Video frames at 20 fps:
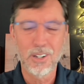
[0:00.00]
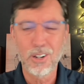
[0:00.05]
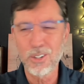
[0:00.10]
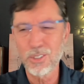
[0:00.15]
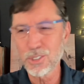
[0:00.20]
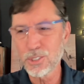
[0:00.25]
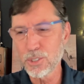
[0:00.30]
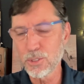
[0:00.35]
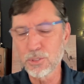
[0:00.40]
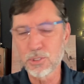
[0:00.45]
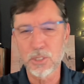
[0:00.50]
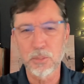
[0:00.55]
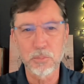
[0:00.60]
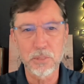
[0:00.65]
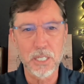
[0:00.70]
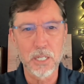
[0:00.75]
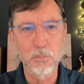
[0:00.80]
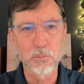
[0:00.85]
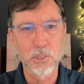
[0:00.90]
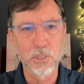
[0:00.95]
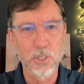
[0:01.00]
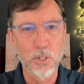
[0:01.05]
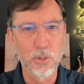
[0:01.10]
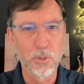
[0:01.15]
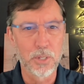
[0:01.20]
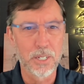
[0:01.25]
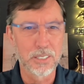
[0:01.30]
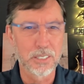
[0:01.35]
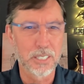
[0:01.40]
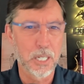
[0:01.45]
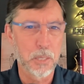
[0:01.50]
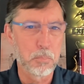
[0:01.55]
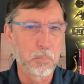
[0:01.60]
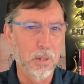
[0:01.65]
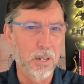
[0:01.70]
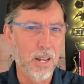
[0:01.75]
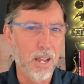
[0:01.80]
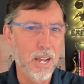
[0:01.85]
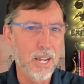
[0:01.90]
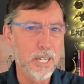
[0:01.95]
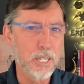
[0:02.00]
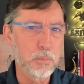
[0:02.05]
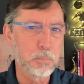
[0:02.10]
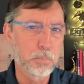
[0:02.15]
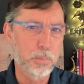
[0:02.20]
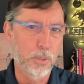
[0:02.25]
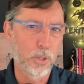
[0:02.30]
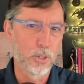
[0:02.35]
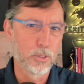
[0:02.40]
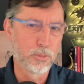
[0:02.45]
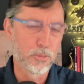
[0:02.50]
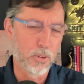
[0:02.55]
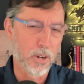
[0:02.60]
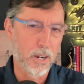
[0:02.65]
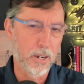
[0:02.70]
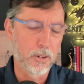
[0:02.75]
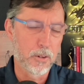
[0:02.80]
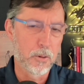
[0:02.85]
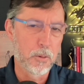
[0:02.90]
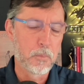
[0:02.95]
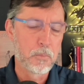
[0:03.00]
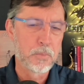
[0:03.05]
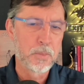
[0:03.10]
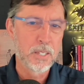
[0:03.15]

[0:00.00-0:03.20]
also sometimes known as a blind profile,